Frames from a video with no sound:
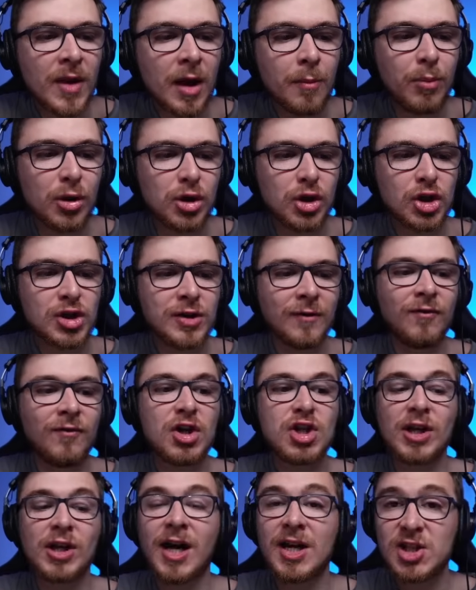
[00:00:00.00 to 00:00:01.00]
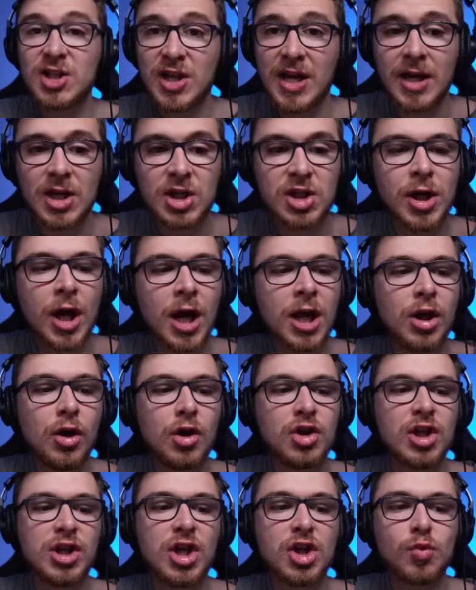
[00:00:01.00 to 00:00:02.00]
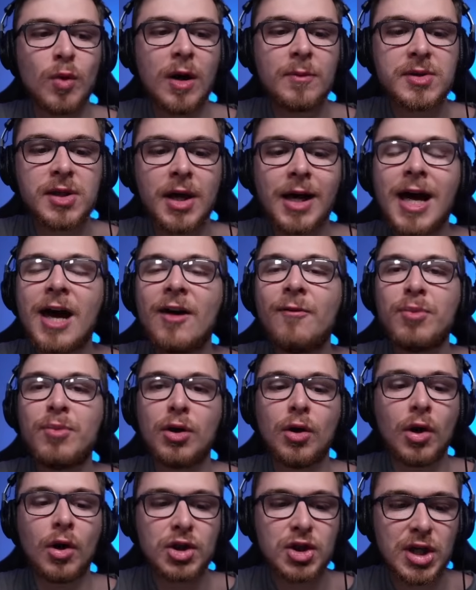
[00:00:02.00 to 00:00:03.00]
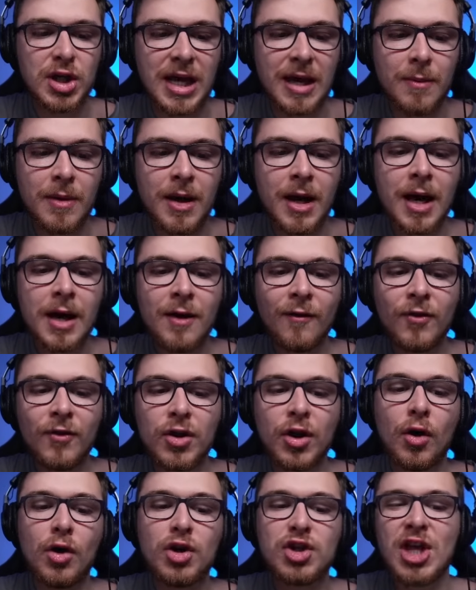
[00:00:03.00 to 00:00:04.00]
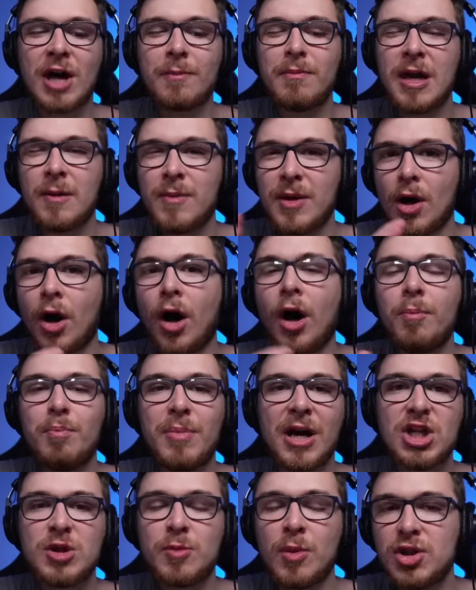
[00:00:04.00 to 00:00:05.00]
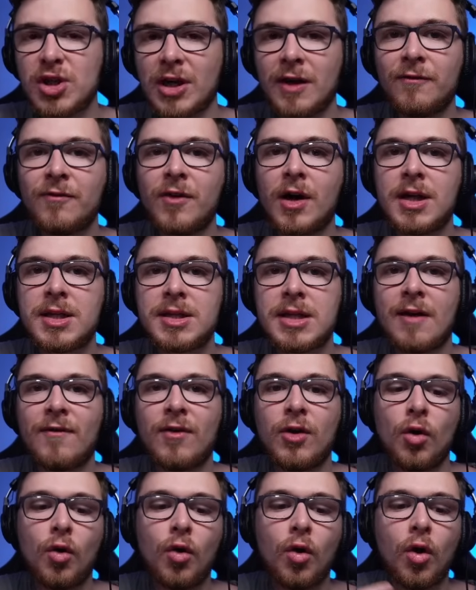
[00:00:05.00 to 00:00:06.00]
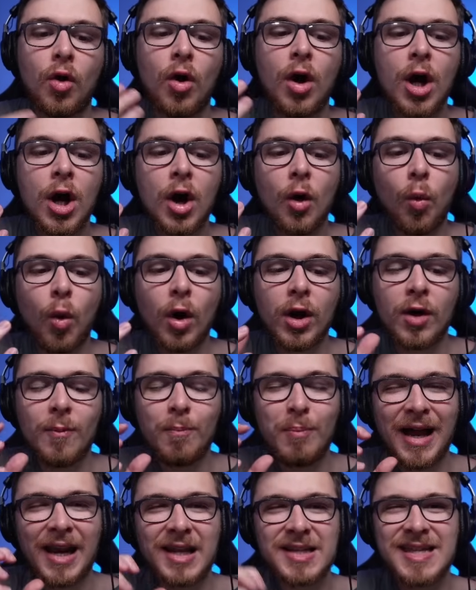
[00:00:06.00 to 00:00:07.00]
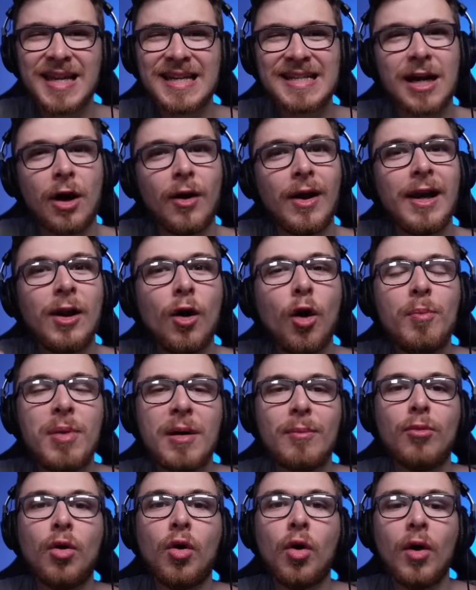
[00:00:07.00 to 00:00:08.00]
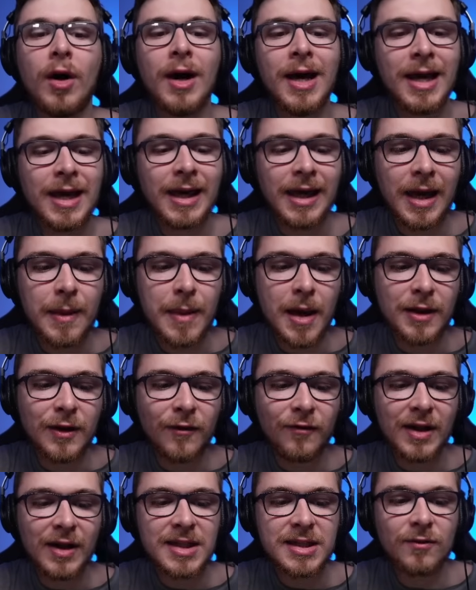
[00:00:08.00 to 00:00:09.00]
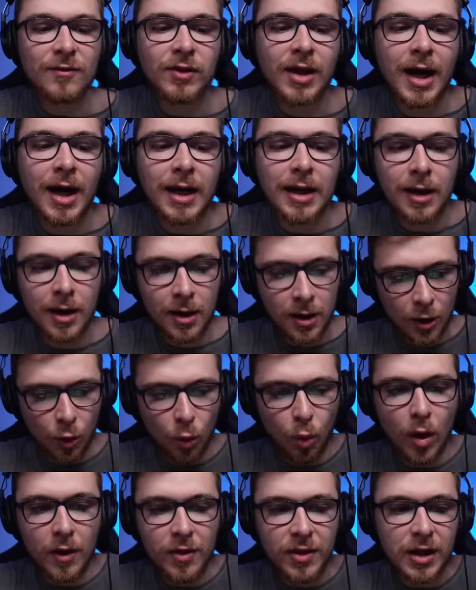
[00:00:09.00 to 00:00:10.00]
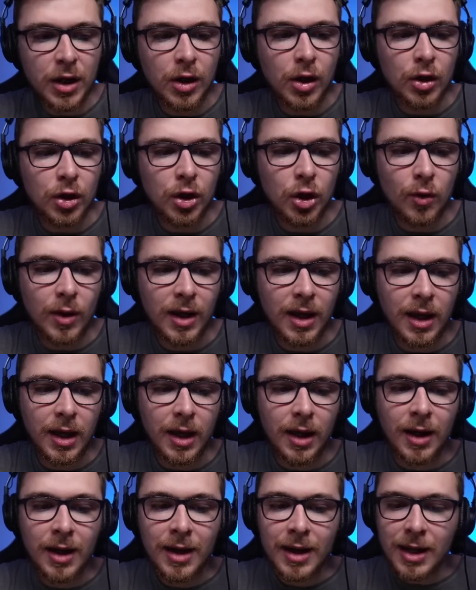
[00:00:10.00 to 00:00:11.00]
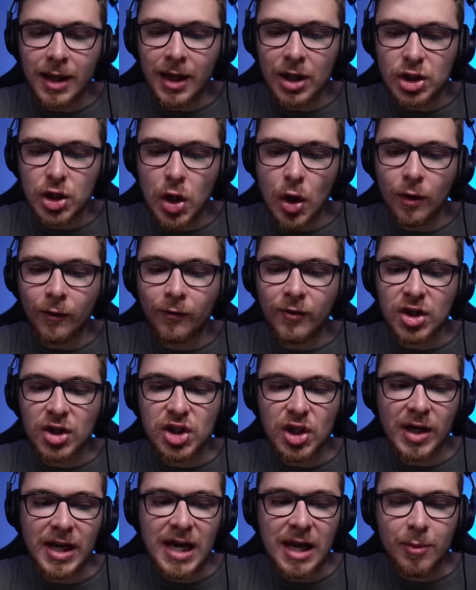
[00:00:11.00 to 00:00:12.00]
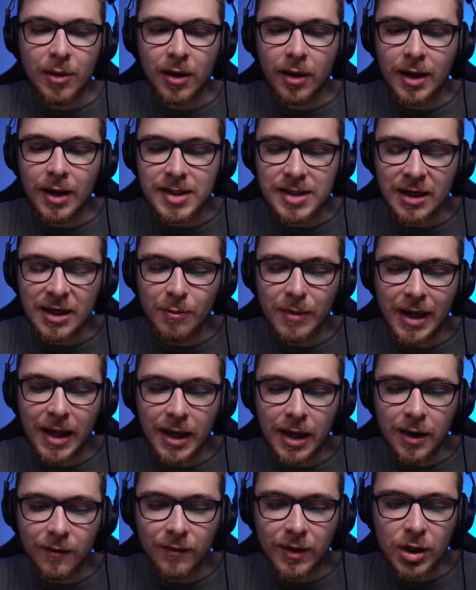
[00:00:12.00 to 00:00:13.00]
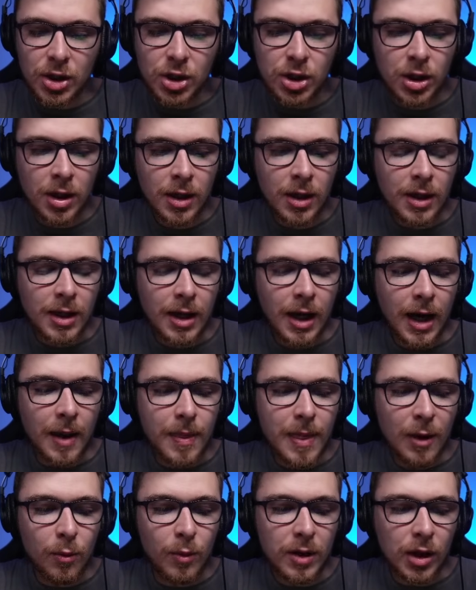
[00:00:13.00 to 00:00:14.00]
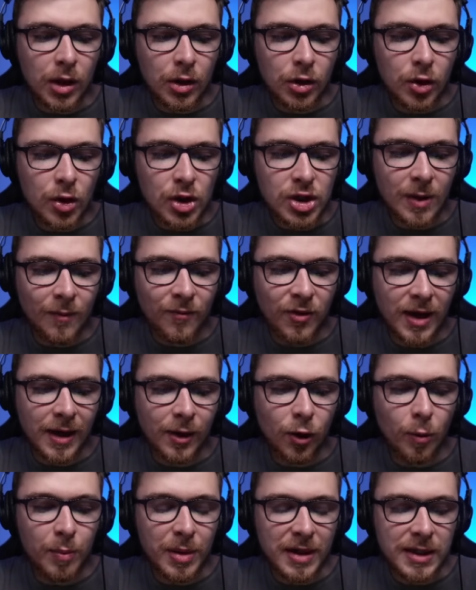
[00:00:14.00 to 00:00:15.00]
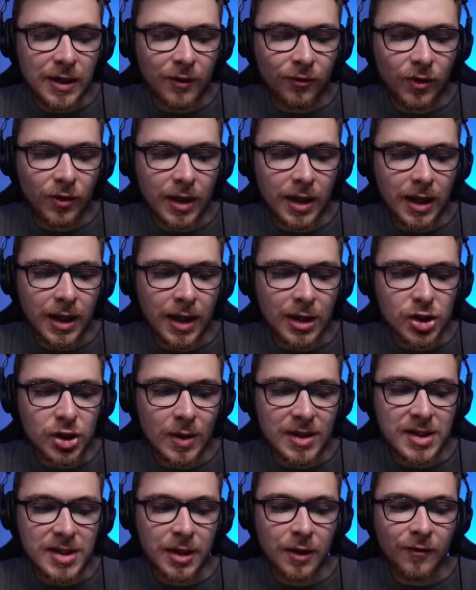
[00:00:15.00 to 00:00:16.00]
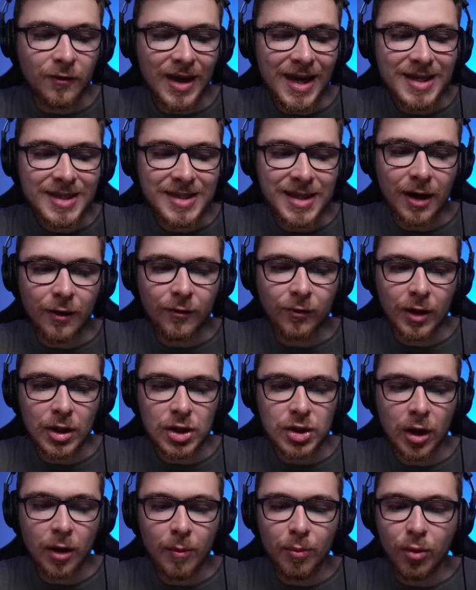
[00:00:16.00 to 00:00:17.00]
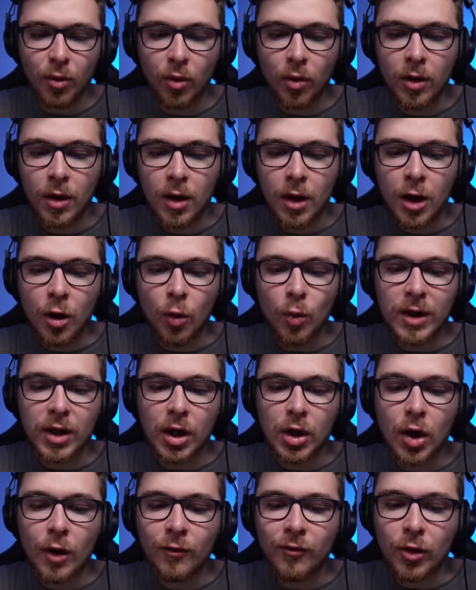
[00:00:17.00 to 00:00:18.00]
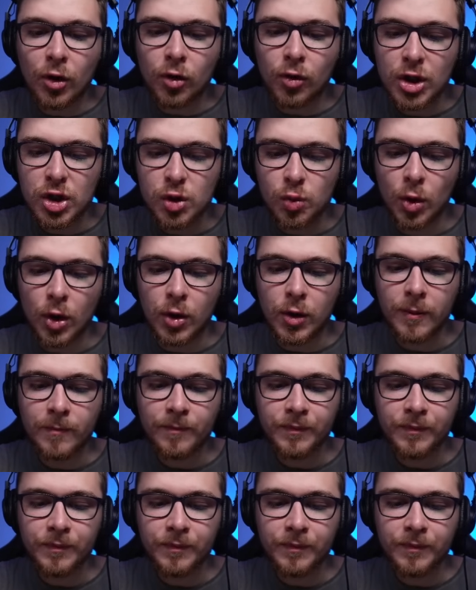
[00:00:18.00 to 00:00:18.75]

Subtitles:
But just to visualize things using this website, FPL.team, for those that maybe aren't bench boosting in 37 or want to balance things out a little bit more in their defensive line, one thing you can do here is go for Saliba instead of Milenkovic, and then we can do something a little bit different here. So instead of Isak, for example, we can go for Chris Wood.